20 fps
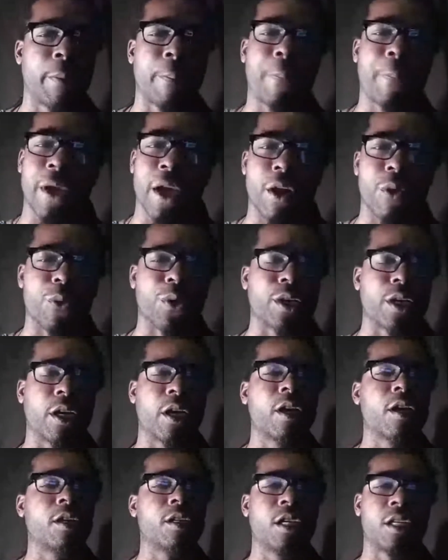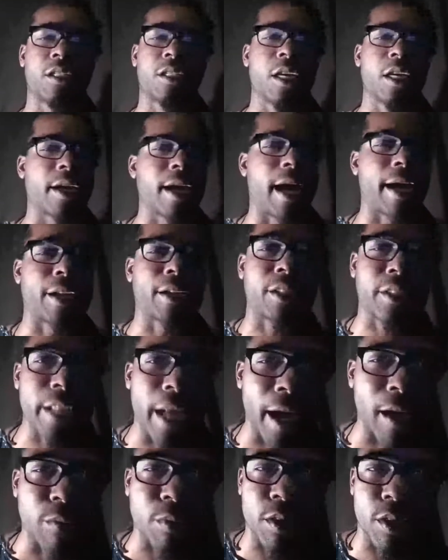Period. The shit gotta
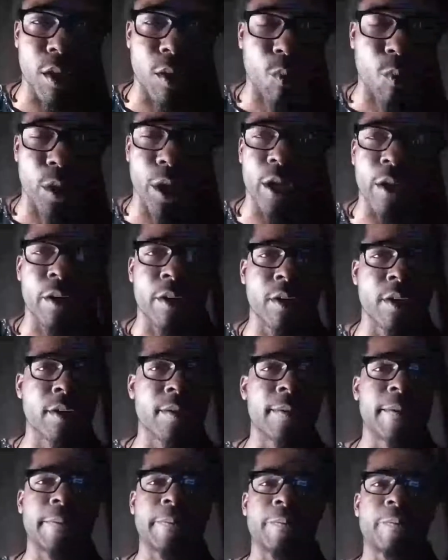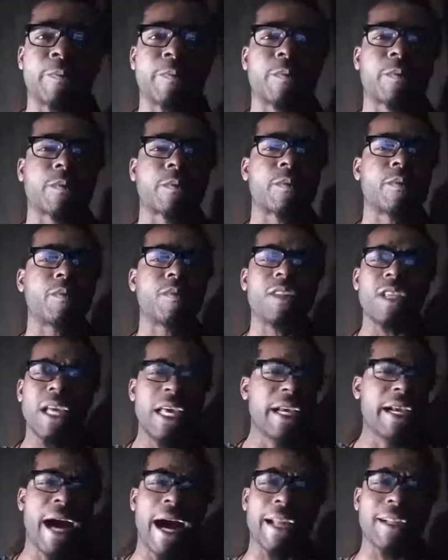stop somewhere.
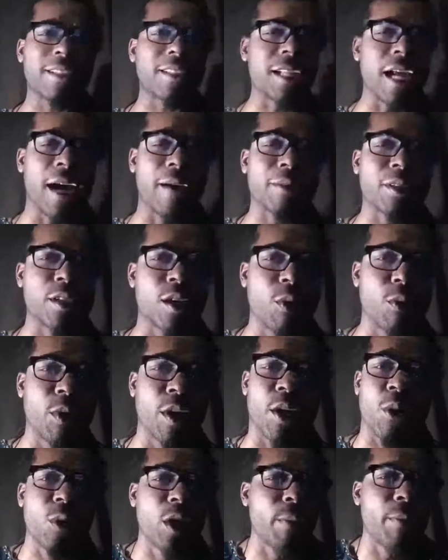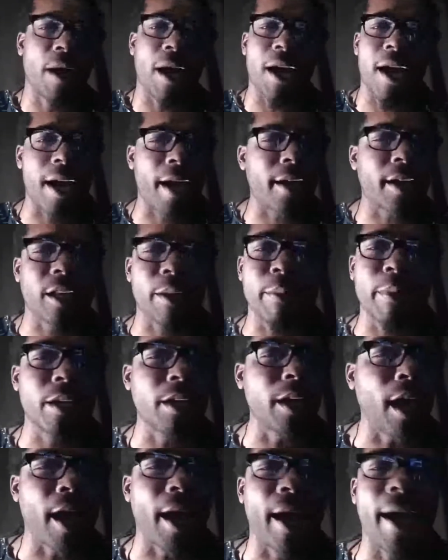It gotta stop somewhere. We behind enemy
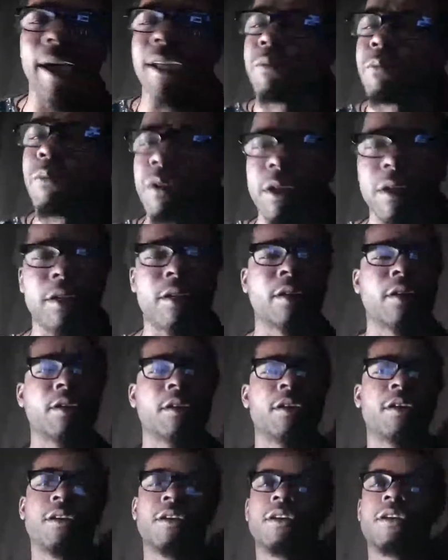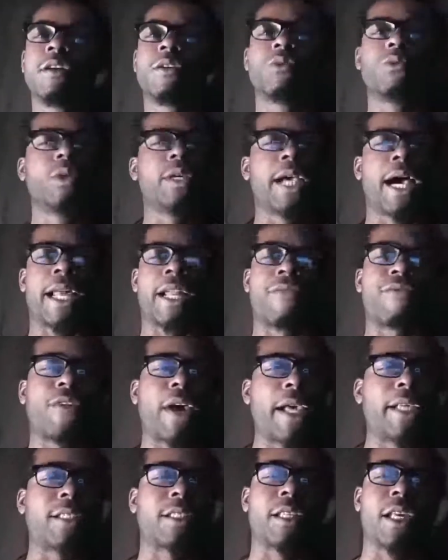lines, bro. We gotta
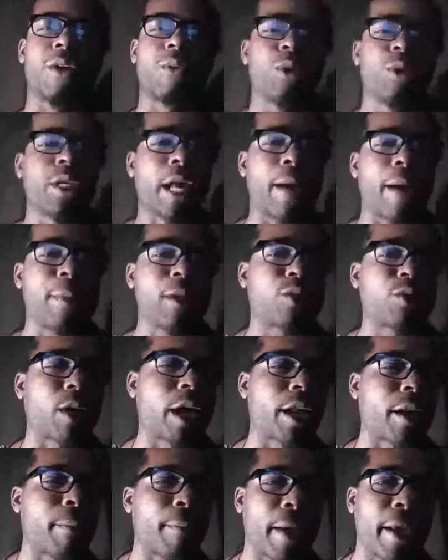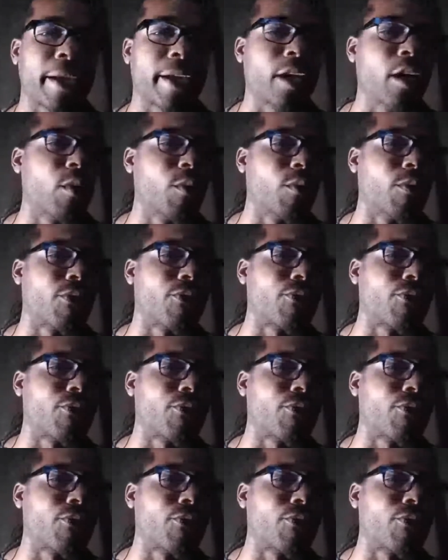face that. We can't be trying to make up